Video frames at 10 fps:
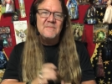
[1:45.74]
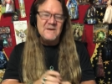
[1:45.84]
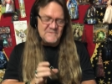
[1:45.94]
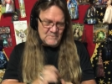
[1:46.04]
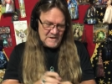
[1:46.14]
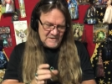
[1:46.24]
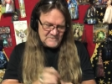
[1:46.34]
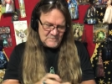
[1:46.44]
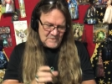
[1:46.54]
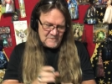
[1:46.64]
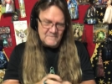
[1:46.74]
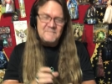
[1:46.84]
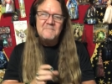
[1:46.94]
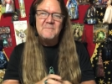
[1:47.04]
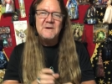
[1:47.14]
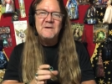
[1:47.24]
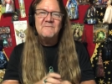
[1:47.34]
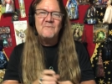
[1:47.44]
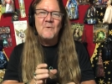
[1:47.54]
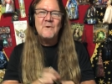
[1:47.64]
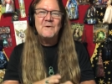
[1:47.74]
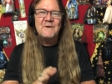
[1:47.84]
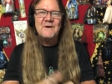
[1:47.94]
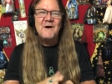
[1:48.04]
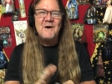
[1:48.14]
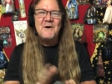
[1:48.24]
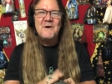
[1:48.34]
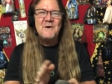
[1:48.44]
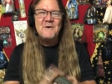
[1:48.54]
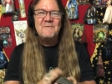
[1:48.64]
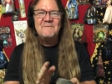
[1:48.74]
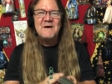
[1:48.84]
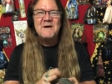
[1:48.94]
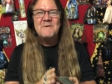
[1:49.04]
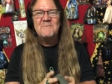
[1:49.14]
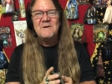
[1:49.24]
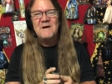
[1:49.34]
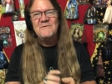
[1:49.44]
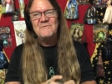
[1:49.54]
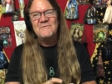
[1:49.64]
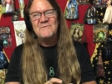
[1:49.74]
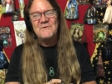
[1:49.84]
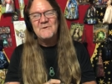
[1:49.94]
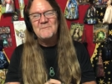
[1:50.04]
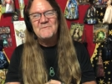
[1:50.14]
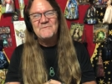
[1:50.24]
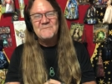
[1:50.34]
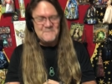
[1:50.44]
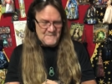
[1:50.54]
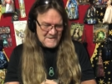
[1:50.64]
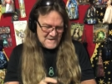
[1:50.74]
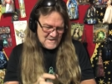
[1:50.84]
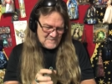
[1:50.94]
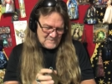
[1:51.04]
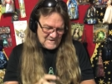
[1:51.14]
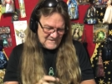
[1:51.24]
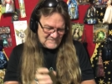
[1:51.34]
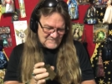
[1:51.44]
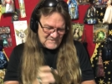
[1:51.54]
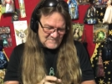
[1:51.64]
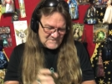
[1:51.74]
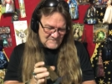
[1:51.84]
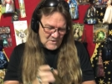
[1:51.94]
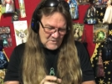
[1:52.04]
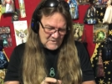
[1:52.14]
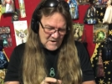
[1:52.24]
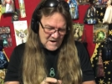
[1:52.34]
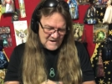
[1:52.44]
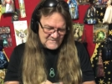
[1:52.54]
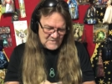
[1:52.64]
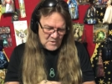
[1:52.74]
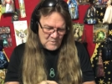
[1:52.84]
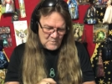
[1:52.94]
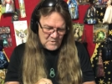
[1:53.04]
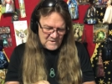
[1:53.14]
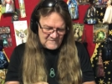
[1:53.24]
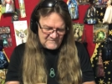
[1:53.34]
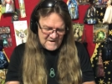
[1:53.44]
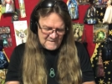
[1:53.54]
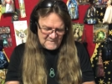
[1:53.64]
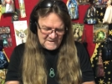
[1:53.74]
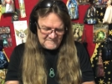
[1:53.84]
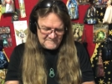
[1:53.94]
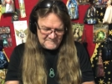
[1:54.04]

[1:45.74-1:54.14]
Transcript: These readings will be for love and relationships. Relationships of all kinds, homework, family.